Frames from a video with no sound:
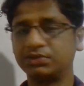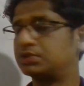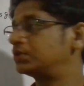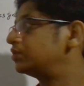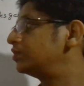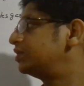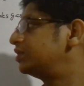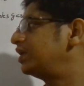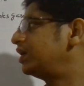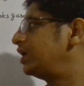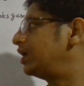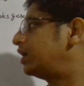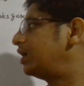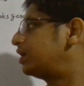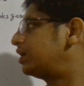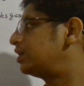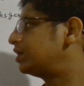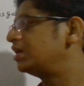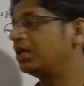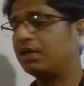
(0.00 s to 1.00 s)
So they
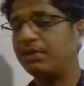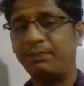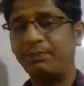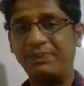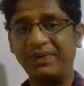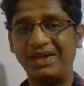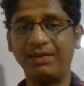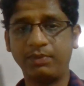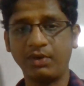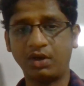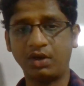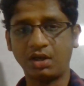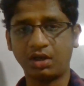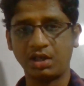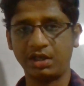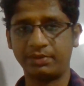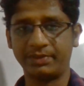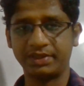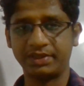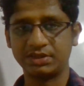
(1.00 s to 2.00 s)
are P block
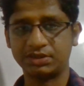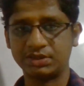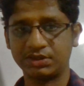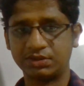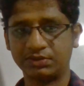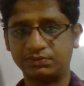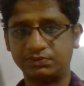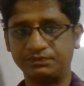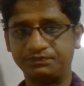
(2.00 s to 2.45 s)
elements.